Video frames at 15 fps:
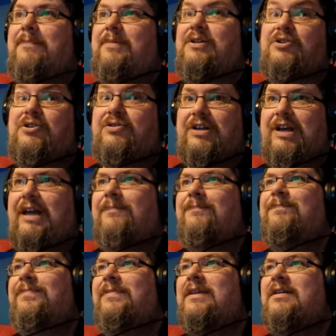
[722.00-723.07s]
happen usually.
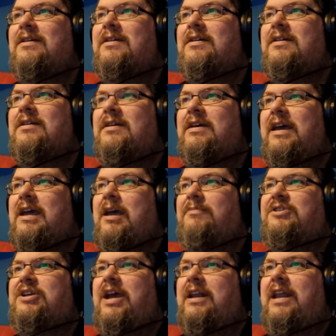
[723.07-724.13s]
Here
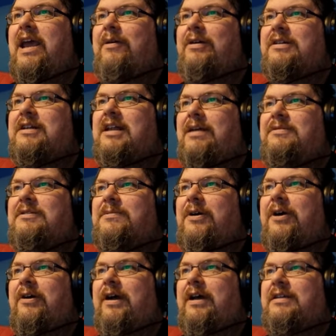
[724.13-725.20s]
comes Jack now, exclaims
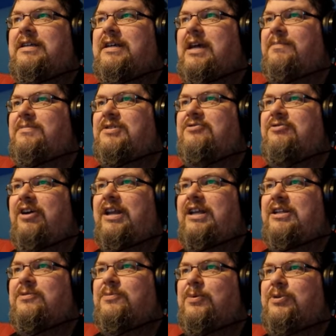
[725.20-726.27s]
Tamara as he comes
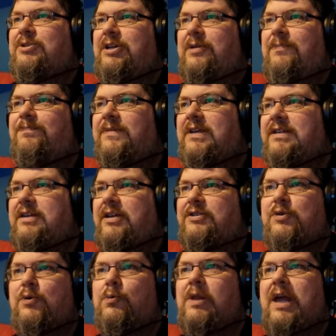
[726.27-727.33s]
striding towards you. He's a
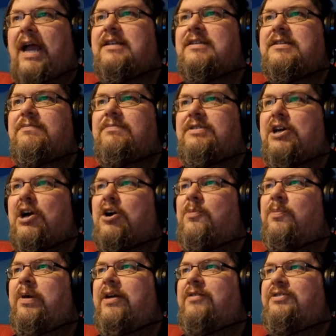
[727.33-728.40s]
tall, handsome,
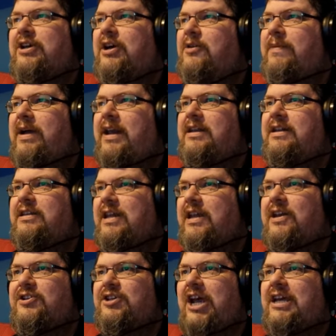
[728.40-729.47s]
dark browed young man in
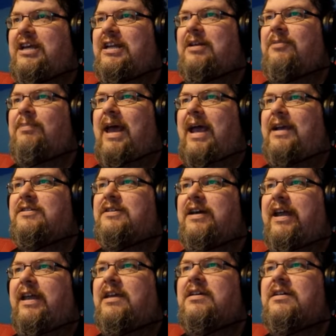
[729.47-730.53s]
dinner jacket and black
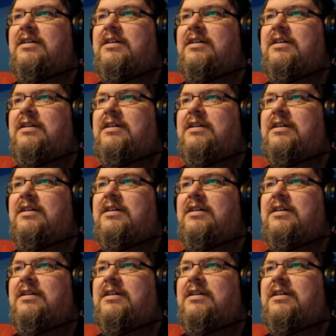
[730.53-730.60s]
tie.